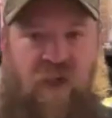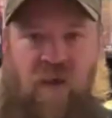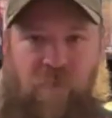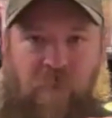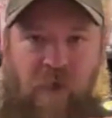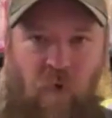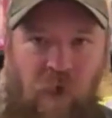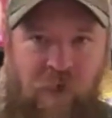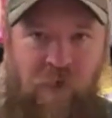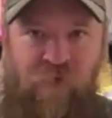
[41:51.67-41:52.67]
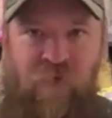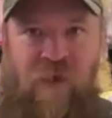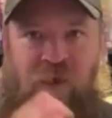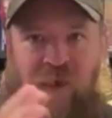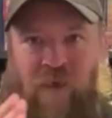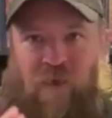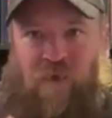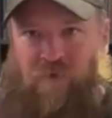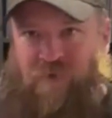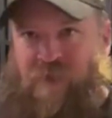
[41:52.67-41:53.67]
on my wife,
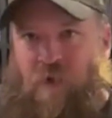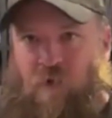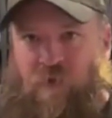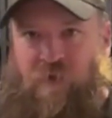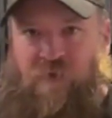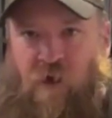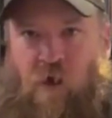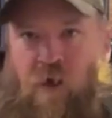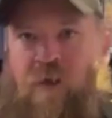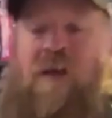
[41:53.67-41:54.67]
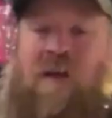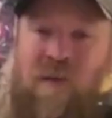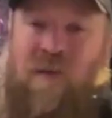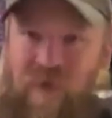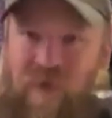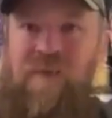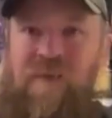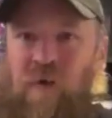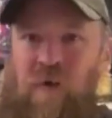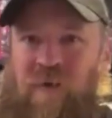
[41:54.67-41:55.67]
take care of the dog, then I'd
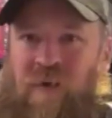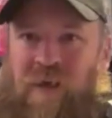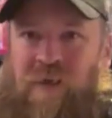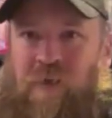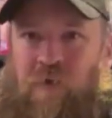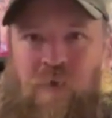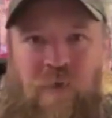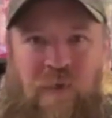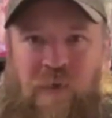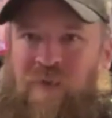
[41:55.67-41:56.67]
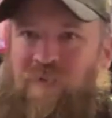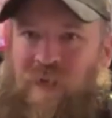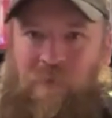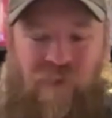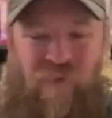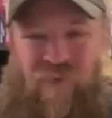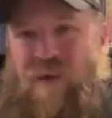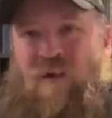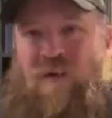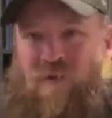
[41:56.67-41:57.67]
go to the NICU, and then I'd be
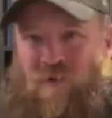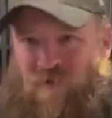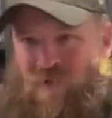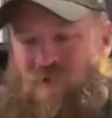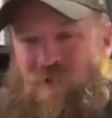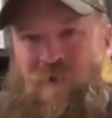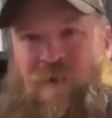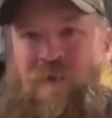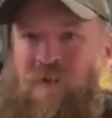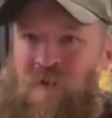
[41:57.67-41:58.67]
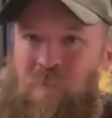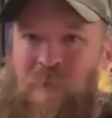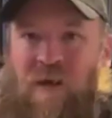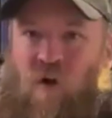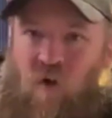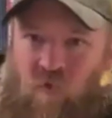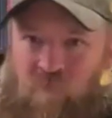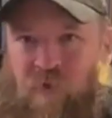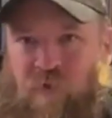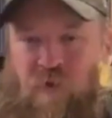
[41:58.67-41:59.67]
there, come back
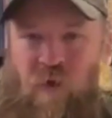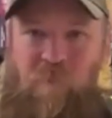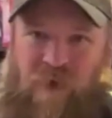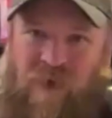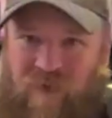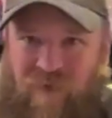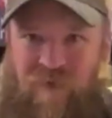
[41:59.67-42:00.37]
home, go to bed,